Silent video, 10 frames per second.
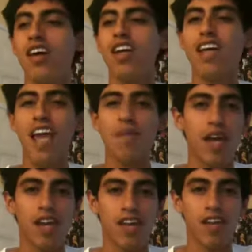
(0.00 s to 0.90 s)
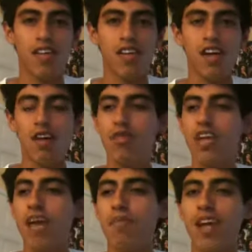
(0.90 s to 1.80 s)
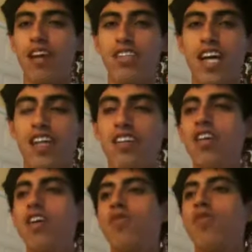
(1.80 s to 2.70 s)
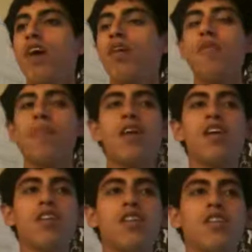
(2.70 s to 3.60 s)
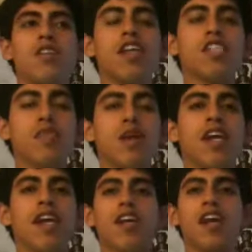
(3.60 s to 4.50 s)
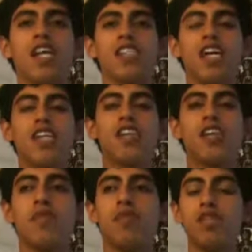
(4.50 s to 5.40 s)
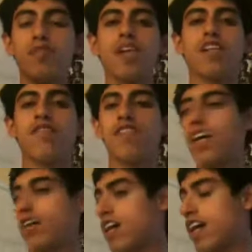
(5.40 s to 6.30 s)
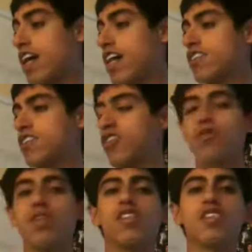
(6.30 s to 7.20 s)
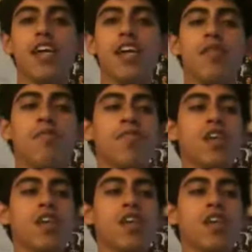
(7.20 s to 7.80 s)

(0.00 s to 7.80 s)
A gangbanger. How do gangbangers act? Well, let's put it in God's eyes, in a perspective that it has to do with sin.